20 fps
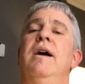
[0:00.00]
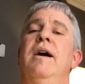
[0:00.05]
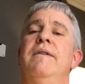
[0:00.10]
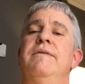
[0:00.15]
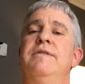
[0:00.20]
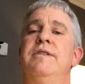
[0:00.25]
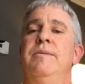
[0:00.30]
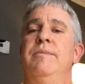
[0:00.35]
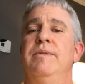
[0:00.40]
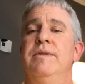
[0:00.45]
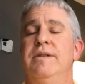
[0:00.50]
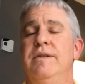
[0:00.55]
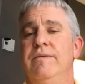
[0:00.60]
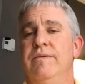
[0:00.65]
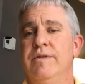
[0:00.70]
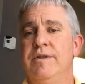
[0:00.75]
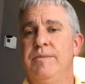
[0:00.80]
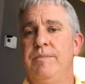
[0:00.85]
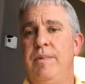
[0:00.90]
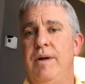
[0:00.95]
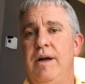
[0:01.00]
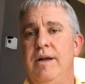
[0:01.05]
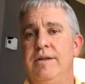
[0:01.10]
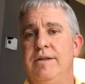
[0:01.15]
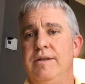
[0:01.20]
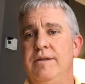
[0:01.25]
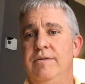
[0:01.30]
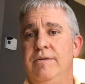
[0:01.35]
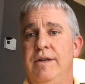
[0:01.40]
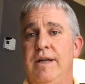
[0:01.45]
of stimulus and
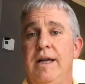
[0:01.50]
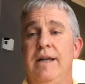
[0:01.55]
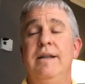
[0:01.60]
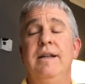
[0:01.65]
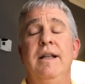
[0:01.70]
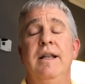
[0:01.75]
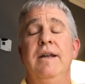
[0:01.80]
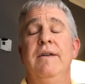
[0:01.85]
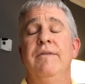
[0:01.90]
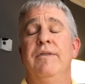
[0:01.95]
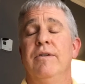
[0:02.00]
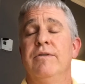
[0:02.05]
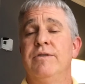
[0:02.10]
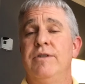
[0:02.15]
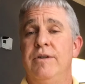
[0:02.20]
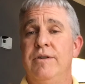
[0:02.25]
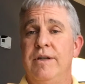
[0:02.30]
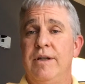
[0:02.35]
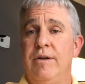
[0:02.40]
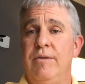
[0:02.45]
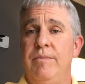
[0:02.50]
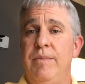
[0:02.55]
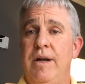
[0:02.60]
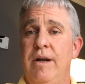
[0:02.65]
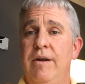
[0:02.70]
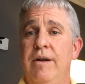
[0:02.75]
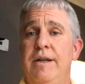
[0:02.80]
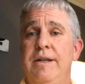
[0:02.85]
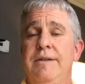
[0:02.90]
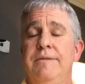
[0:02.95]
response. Okay, those of you that are
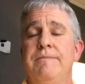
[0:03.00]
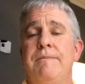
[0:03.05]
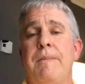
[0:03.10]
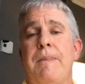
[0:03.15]
married